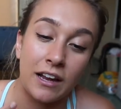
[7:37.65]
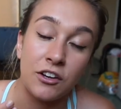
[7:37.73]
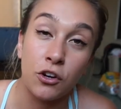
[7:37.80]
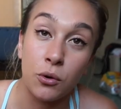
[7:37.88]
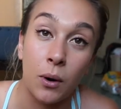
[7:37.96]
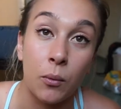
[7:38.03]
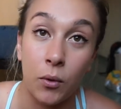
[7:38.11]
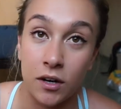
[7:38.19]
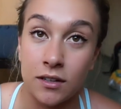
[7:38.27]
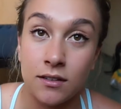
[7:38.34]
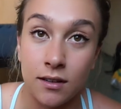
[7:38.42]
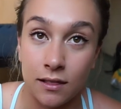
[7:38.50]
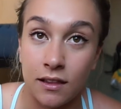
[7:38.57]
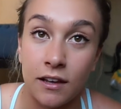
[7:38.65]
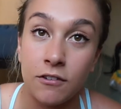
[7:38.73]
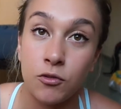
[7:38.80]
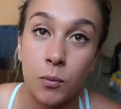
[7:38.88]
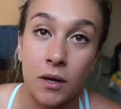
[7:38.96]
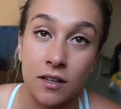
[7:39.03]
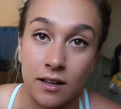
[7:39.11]
knew I wanted to
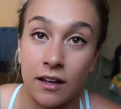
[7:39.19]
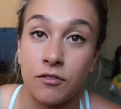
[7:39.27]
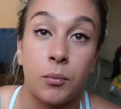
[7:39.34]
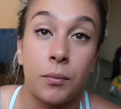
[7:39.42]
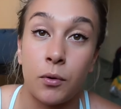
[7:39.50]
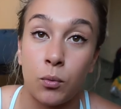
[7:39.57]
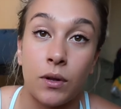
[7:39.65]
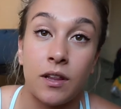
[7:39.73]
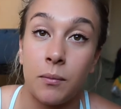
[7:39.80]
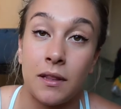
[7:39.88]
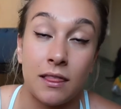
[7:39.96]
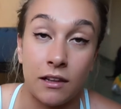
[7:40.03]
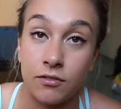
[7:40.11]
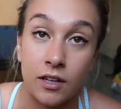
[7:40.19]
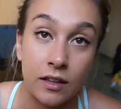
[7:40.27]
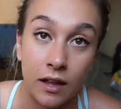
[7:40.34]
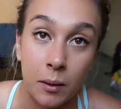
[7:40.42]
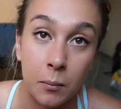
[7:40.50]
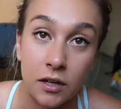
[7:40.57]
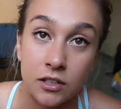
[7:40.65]
lift because I haven't really been lifting
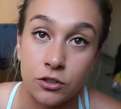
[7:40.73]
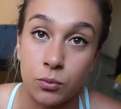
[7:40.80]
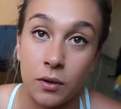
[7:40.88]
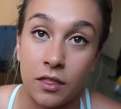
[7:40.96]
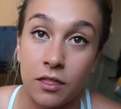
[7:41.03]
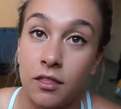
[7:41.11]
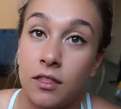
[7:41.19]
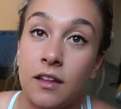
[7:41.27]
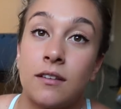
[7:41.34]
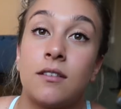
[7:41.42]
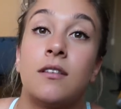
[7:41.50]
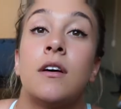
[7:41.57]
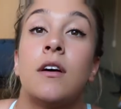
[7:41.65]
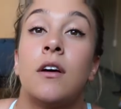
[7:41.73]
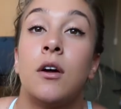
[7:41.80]
that much with this